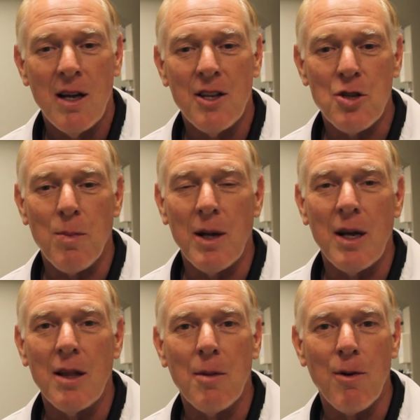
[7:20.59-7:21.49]
the
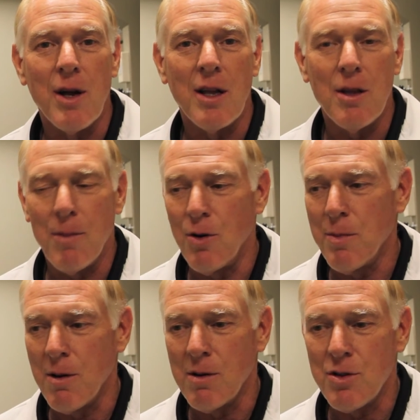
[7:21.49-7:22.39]
spleen, the brain, the bone
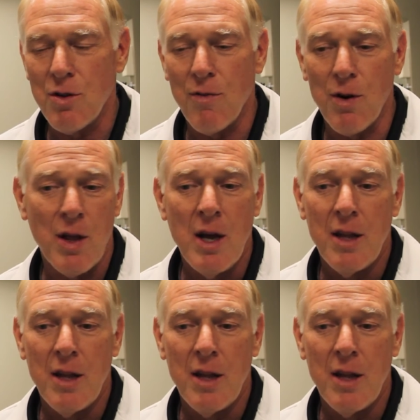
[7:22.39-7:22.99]
marrow, and so forth.